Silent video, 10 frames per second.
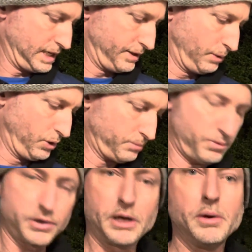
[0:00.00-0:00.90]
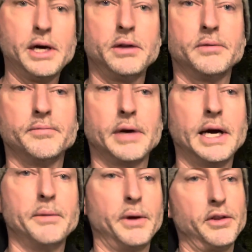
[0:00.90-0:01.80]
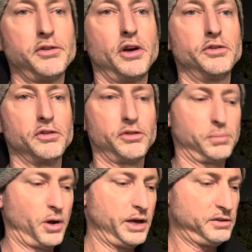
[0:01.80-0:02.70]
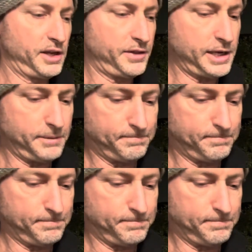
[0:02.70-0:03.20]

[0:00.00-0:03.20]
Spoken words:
They work pretty well, but there's loads of suppliers out there.